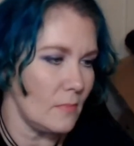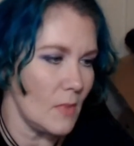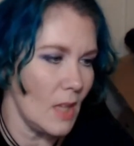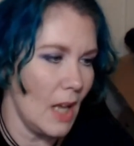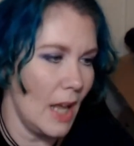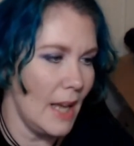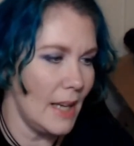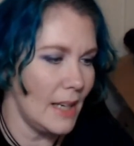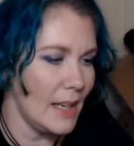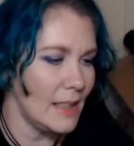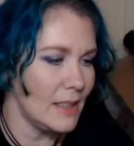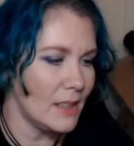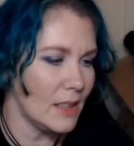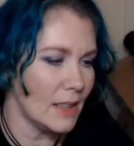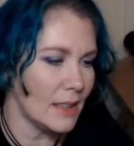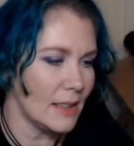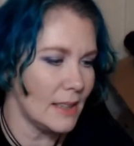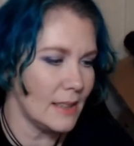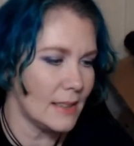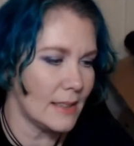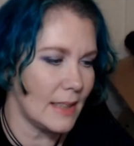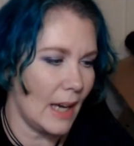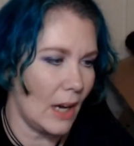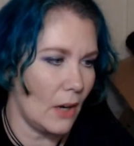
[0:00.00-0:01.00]
And I dug
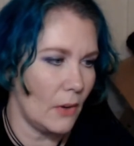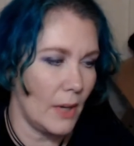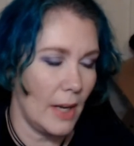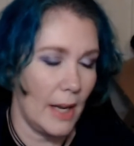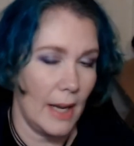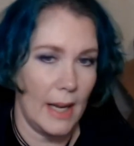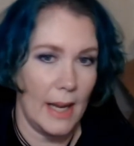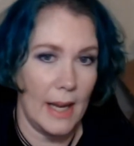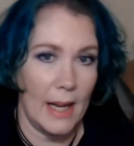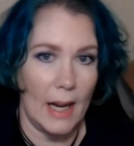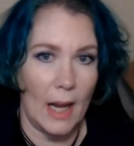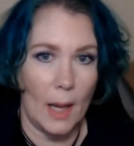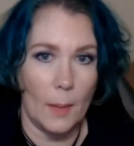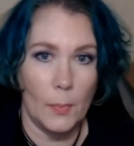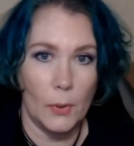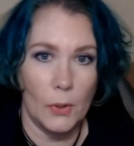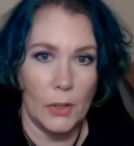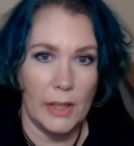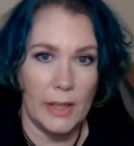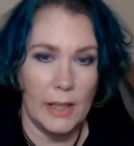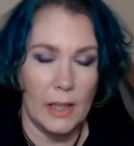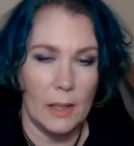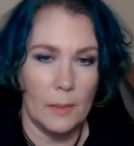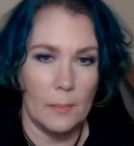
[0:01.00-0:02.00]
this out and I put
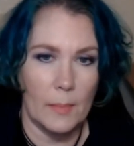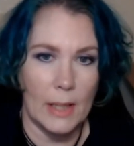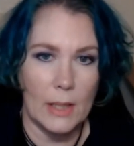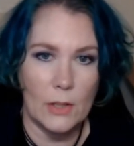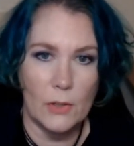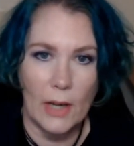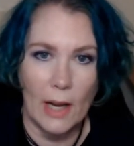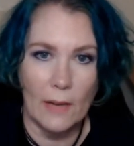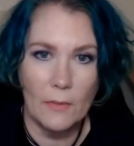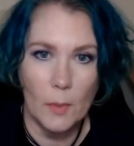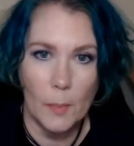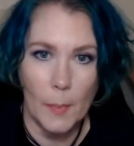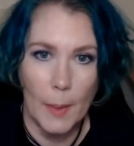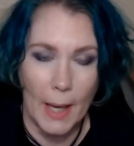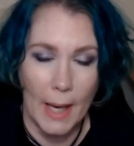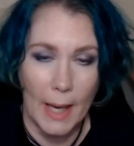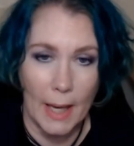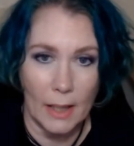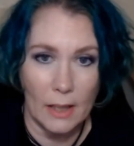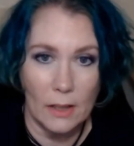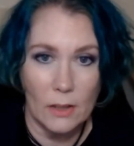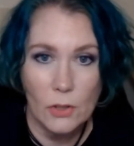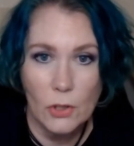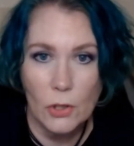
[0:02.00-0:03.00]
it in my travel
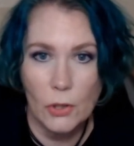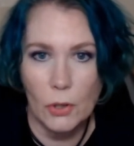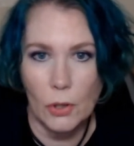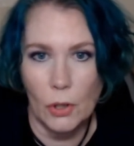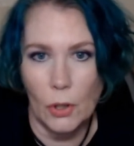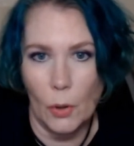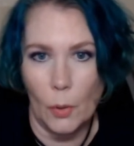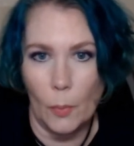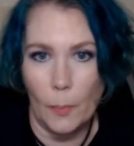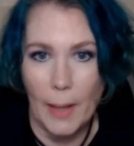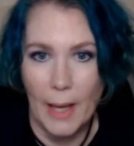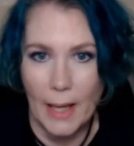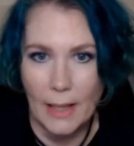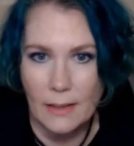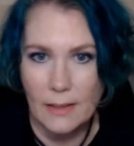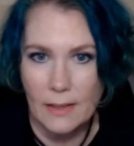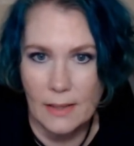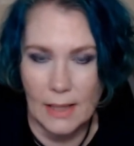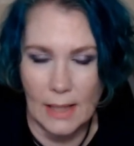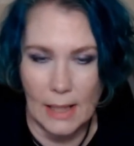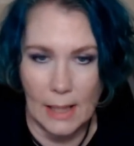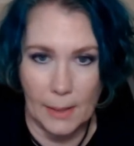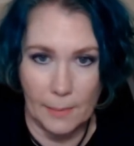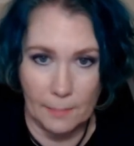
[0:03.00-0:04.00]
bag to go pet
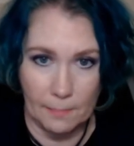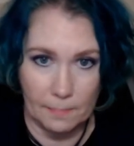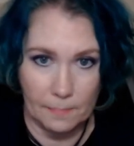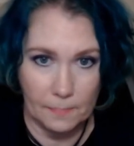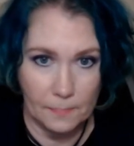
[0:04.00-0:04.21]
sitting